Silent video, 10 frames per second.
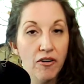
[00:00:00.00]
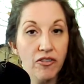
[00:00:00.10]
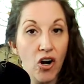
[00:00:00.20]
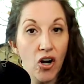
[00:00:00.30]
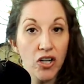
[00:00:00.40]

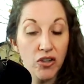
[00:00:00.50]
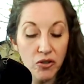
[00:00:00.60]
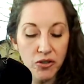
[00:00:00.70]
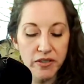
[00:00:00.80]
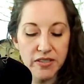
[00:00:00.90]
for
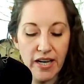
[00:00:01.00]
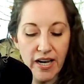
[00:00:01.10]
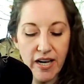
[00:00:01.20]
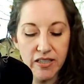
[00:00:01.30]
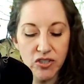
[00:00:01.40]
articles
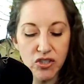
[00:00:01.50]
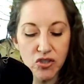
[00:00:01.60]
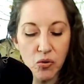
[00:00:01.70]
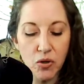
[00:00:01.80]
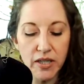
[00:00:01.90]
and
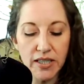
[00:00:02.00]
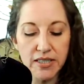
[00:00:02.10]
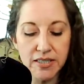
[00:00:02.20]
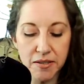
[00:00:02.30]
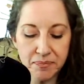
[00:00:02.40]

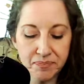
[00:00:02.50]
stories.